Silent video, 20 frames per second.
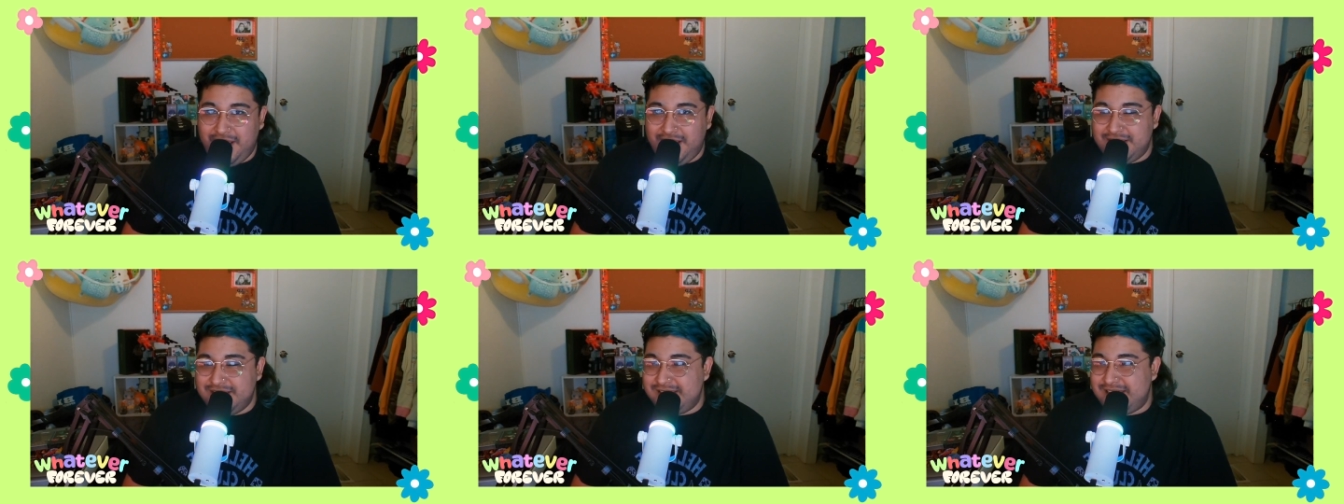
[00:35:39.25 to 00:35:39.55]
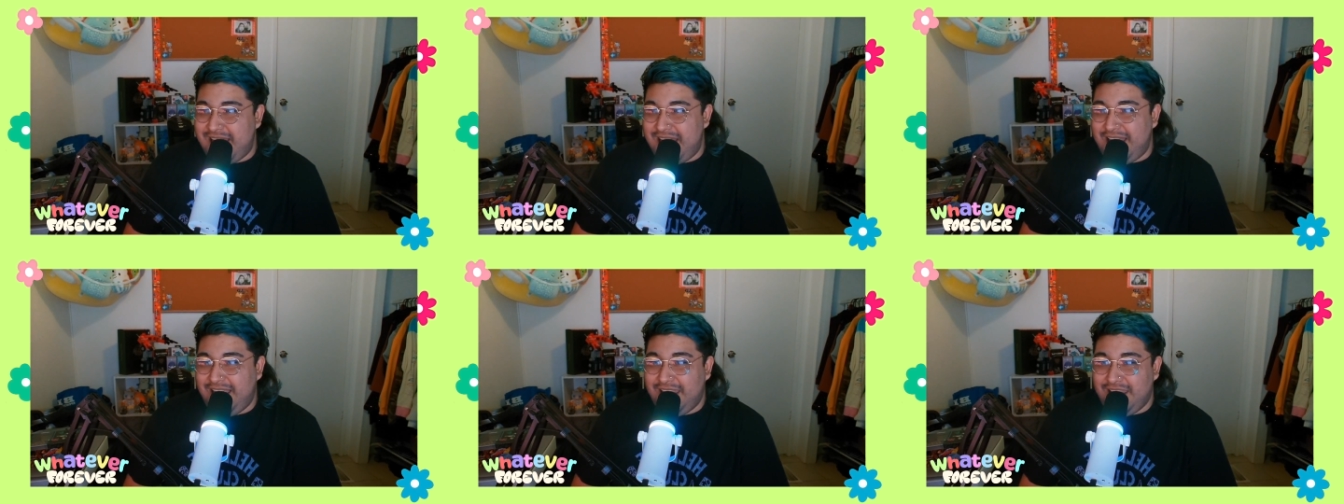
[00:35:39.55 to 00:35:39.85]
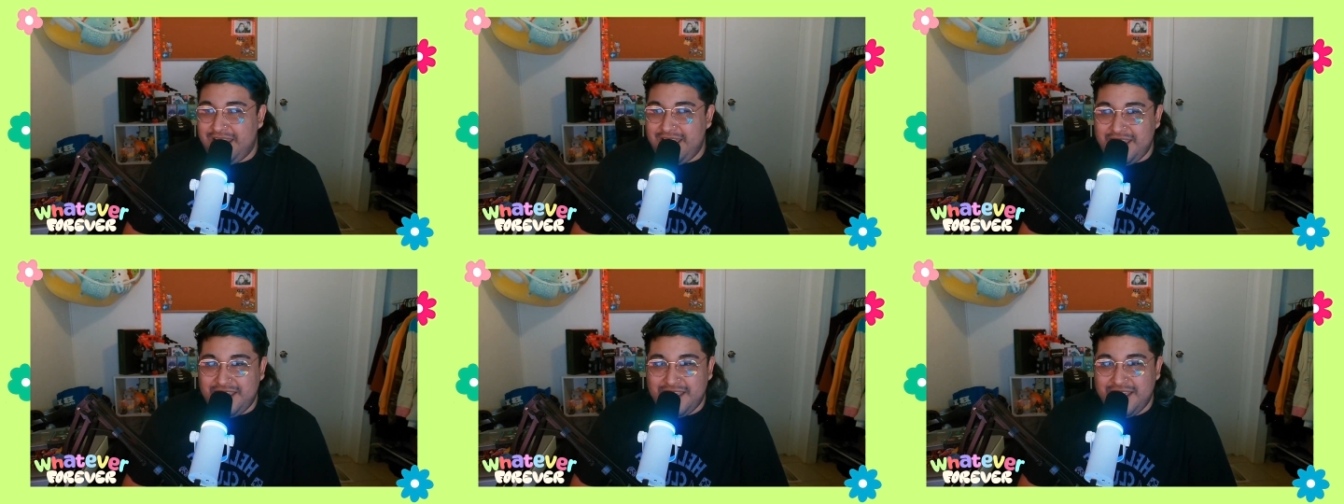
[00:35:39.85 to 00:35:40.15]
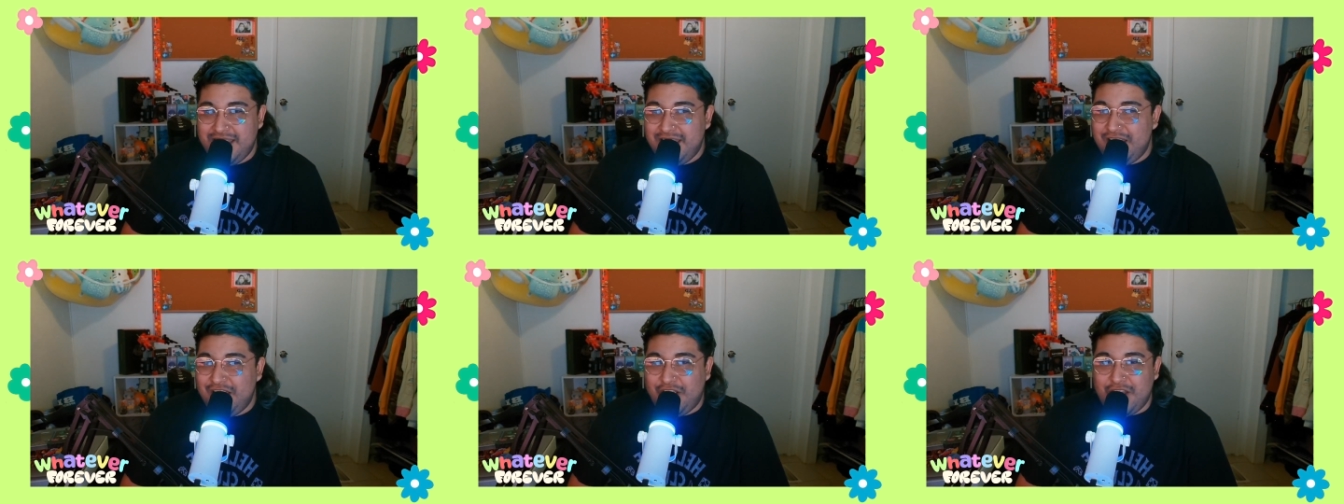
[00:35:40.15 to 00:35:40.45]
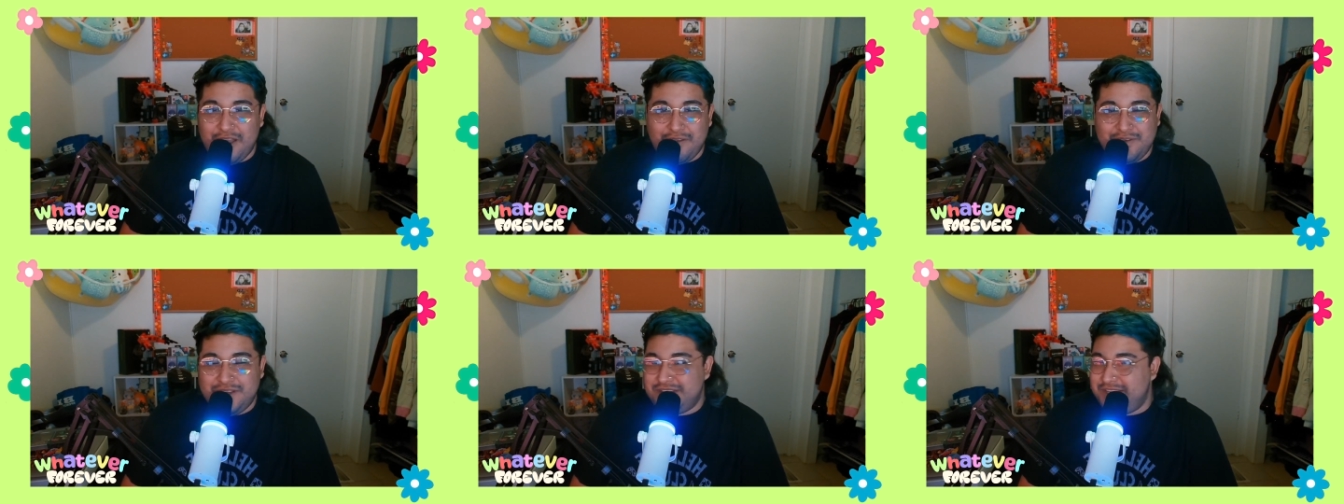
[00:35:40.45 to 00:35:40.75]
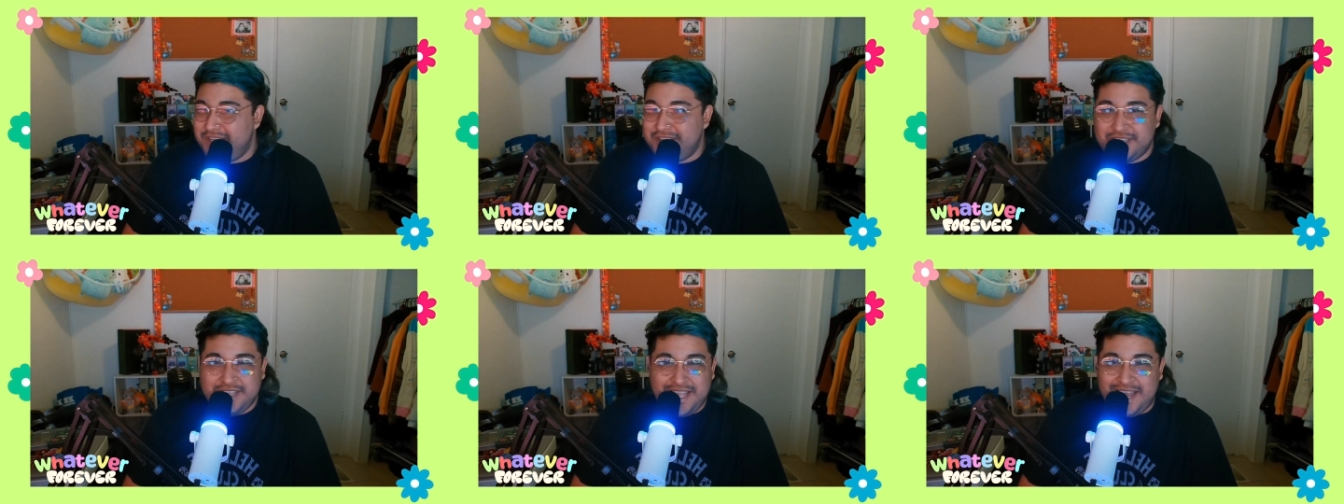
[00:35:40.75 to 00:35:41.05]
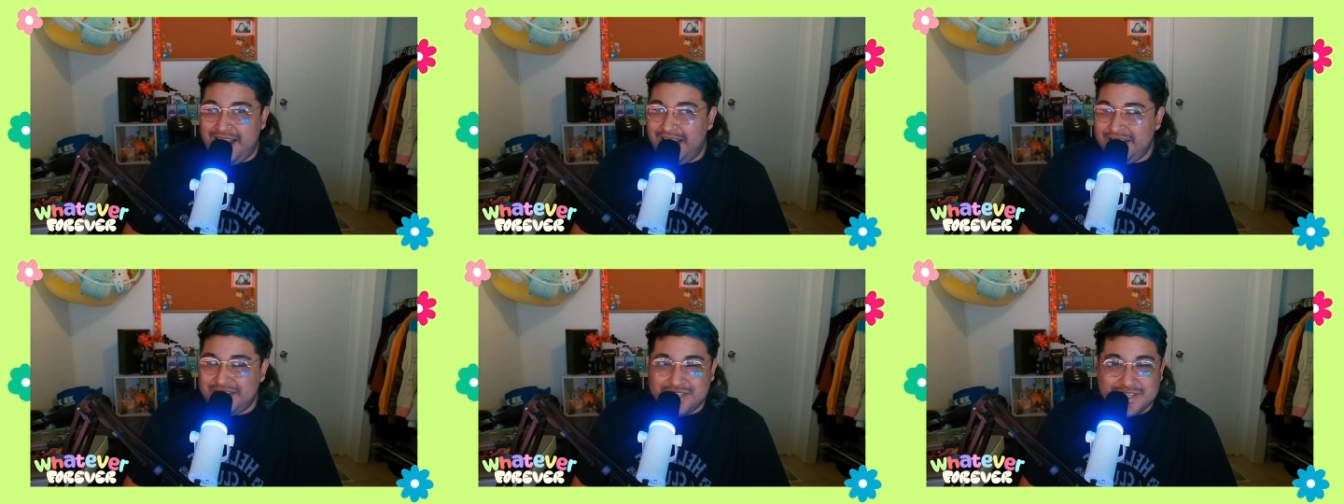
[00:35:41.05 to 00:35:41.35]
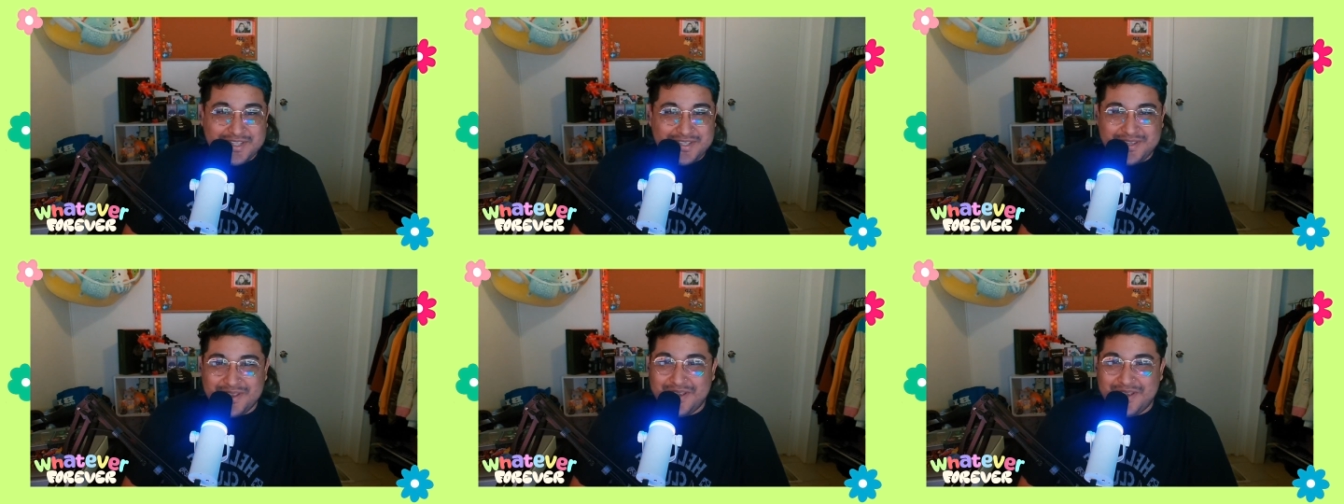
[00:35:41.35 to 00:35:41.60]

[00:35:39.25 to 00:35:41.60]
Is that like conversation that I just